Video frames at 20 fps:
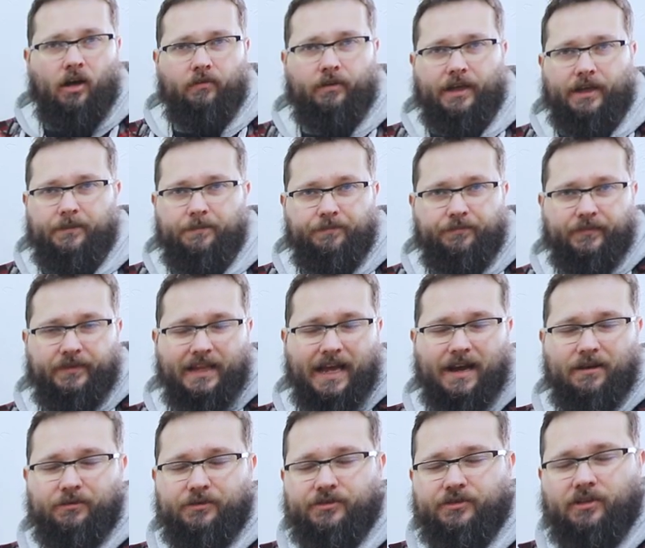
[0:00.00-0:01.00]
Okay,
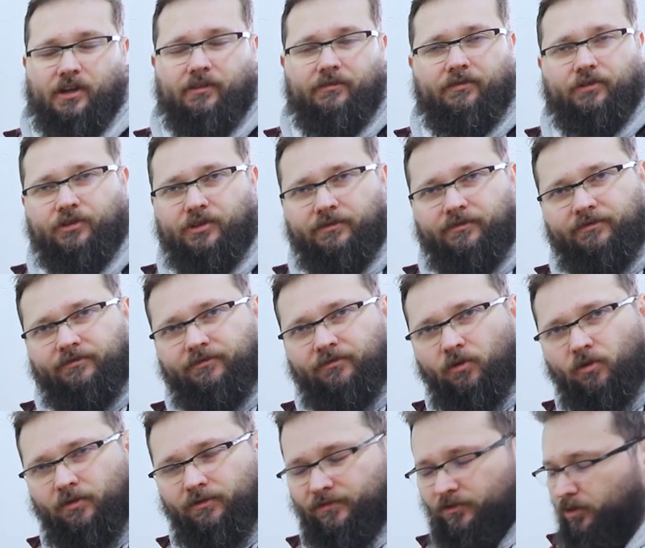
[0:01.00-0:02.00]
now it's time for the
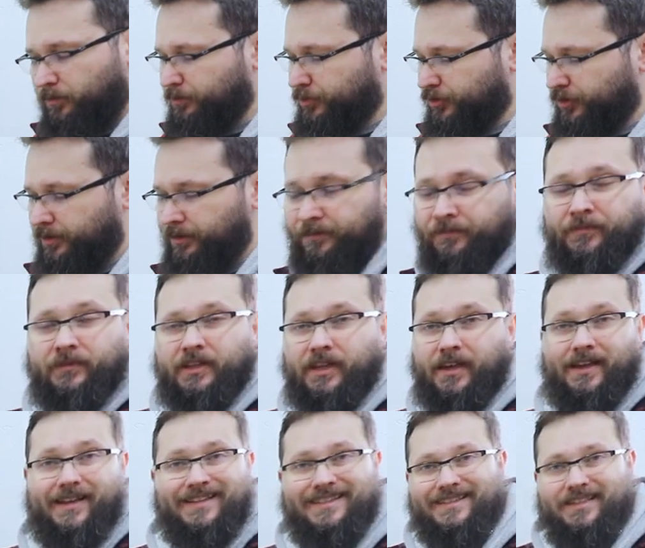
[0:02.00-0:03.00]
fourth option,
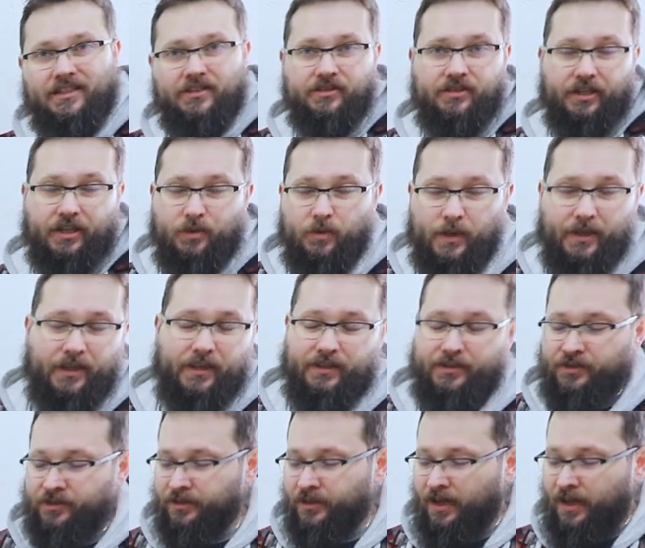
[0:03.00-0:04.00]
the easiest, the
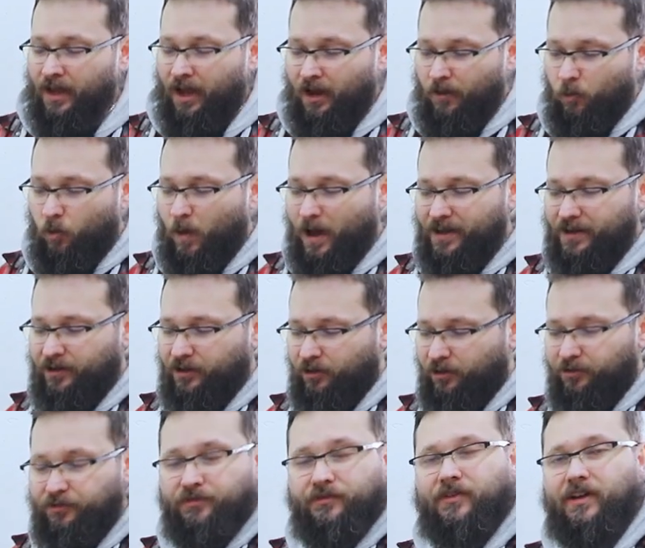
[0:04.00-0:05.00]
quickest way
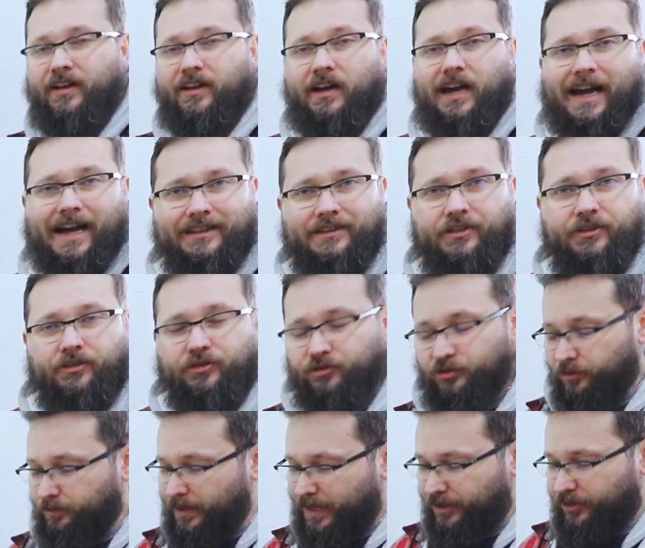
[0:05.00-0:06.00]
of adding
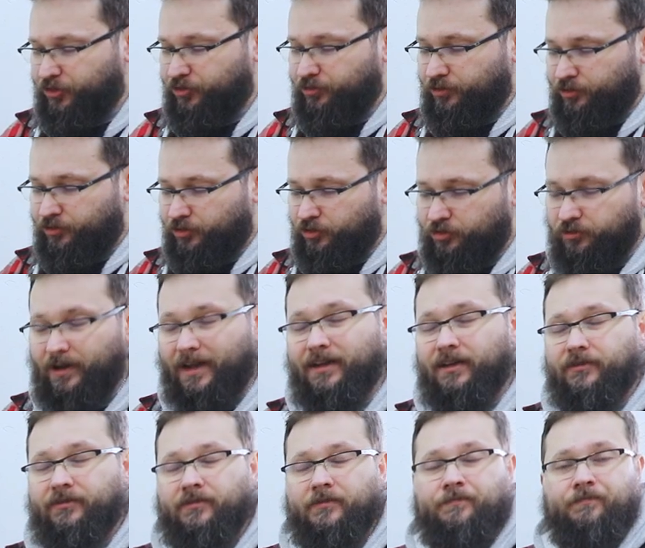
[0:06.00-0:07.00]
some extra
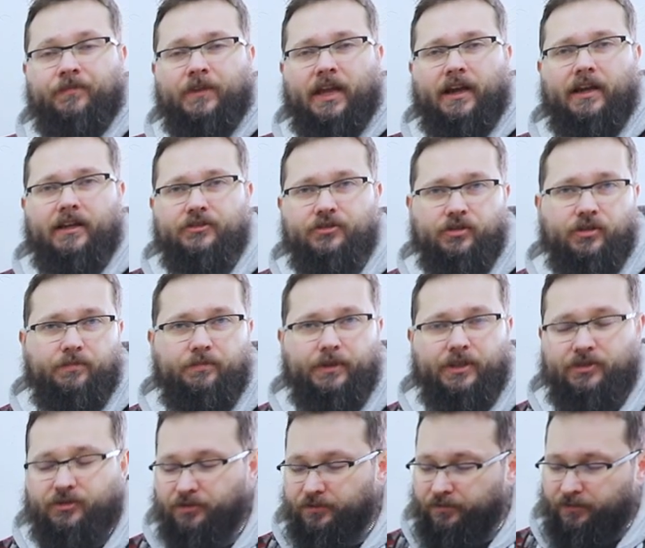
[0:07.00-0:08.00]
strength to your
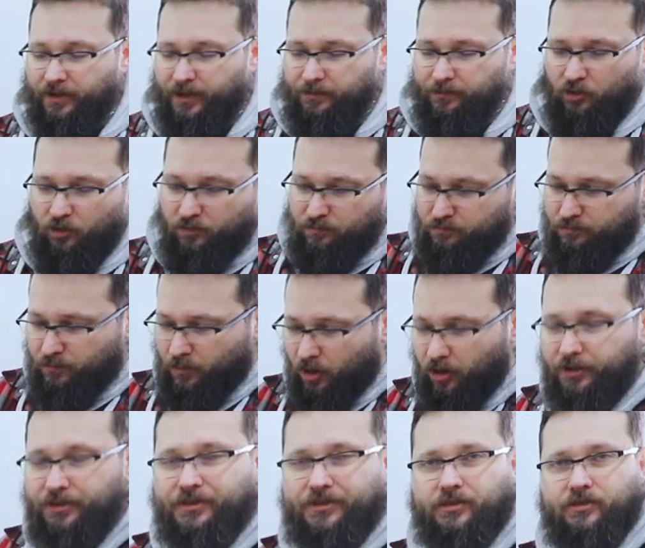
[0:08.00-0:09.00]
picture frame or
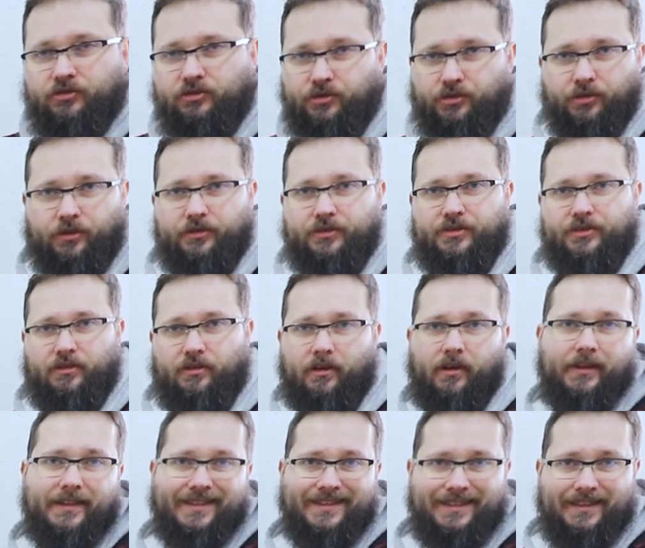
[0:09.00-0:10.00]
mitered joints
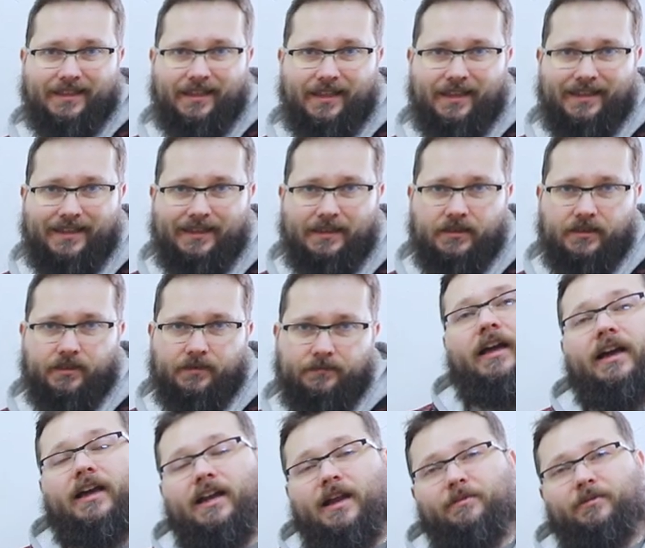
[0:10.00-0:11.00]
like these.
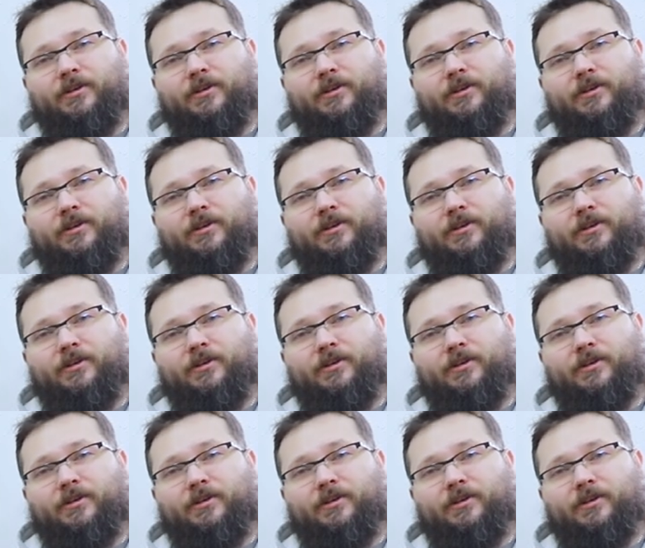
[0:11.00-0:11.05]
And